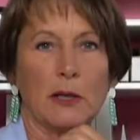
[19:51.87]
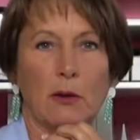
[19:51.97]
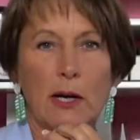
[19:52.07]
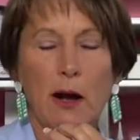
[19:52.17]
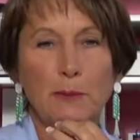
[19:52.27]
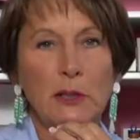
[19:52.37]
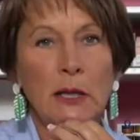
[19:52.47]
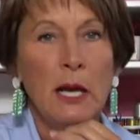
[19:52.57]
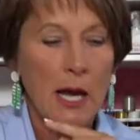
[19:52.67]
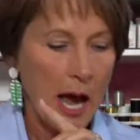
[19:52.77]
be a great option.
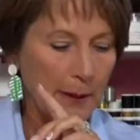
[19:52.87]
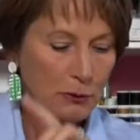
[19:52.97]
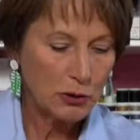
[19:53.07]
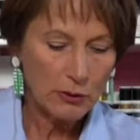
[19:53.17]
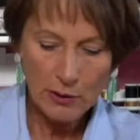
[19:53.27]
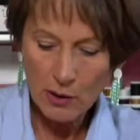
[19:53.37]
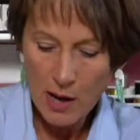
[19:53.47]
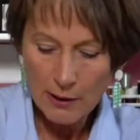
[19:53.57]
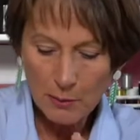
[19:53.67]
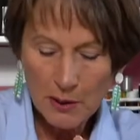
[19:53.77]
I'm sure there are
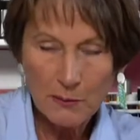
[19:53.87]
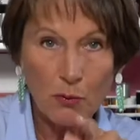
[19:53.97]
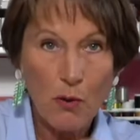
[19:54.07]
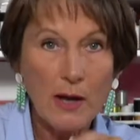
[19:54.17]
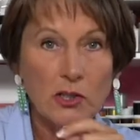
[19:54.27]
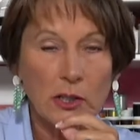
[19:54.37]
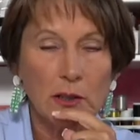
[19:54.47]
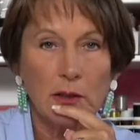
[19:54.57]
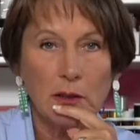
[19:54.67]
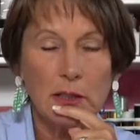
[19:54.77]
other people
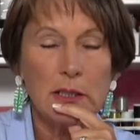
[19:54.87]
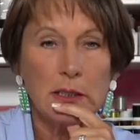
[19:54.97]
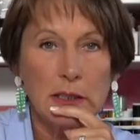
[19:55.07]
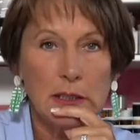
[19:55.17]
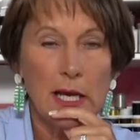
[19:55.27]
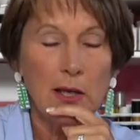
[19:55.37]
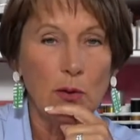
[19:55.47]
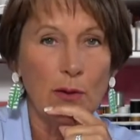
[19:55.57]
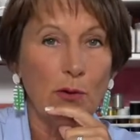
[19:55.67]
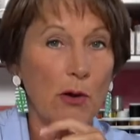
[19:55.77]
watching, listening today
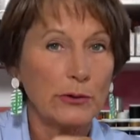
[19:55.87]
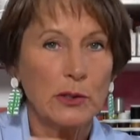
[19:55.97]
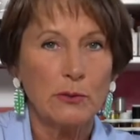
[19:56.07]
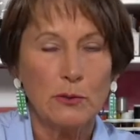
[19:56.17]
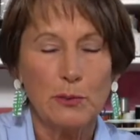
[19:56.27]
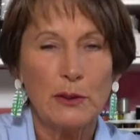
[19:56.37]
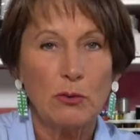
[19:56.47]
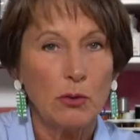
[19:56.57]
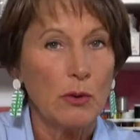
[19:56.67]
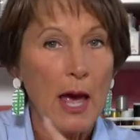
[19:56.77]
who have also
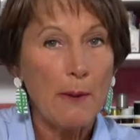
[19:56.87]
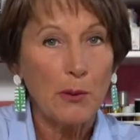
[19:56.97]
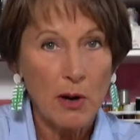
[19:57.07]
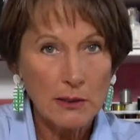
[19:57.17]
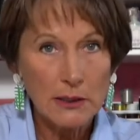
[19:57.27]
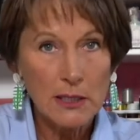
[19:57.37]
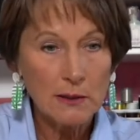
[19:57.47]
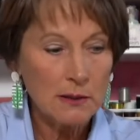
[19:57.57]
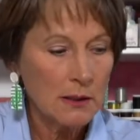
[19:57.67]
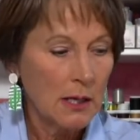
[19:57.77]
been through that
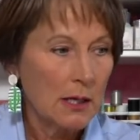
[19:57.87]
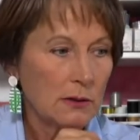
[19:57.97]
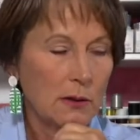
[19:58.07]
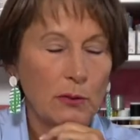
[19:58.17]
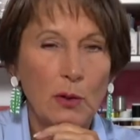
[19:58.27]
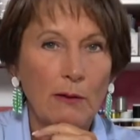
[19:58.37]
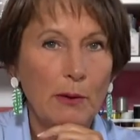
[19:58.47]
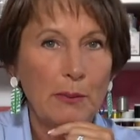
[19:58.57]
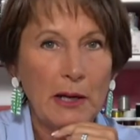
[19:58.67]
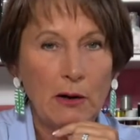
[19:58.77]
process. So if you have
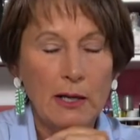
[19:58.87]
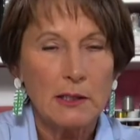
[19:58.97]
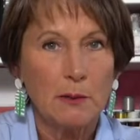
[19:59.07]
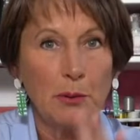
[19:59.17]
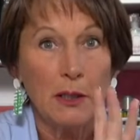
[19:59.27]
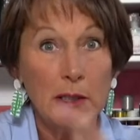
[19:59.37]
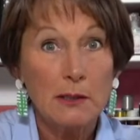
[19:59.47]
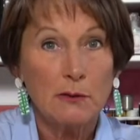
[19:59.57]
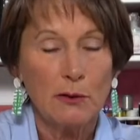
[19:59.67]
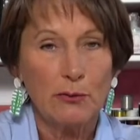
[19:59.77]
a better idea,
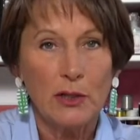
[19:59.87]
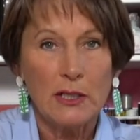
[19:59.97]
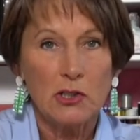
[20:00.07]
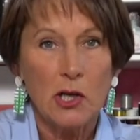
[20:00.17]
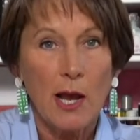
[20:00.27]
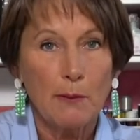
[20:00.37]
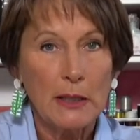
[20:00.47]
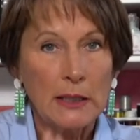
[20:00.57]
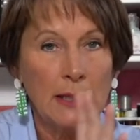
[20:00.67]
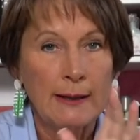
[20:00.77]
please feel free to chime
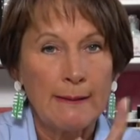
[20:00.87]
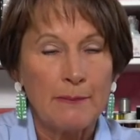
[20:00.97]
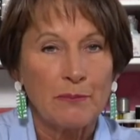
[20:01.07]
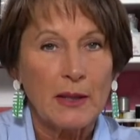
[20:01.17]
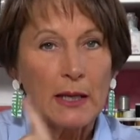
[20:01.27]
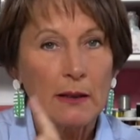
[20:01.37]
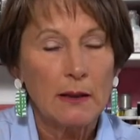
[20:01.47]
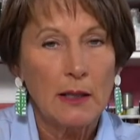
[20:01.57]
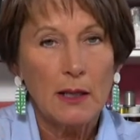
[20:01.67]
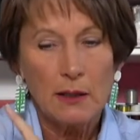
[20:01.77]
in
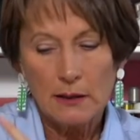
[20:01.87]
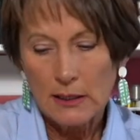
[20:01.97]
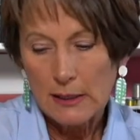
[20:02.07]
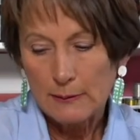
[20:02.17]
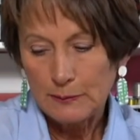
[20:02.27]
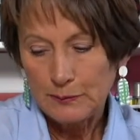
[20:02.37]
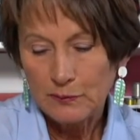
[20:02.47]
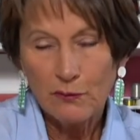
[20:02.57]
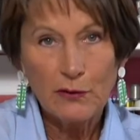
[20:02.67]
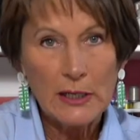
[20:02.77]
in the um,
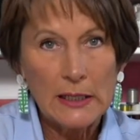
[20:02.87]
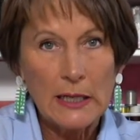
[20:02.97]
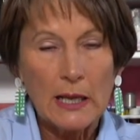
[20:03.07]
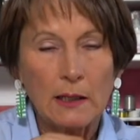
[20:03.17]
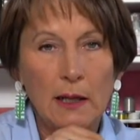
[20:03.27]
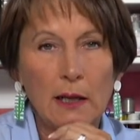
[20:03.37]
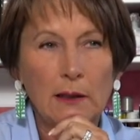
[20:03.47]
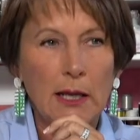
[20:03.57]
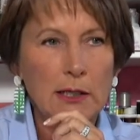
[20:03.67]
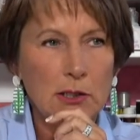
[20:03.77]
feed and,
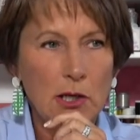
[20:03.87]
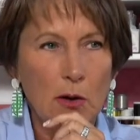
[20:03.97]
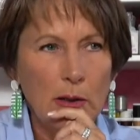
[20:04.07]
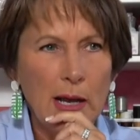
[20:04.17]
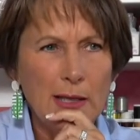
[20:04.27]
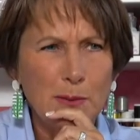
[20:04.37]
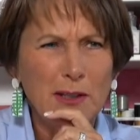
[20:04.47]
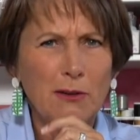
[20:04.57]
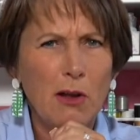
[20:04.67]
and let us know. It has been a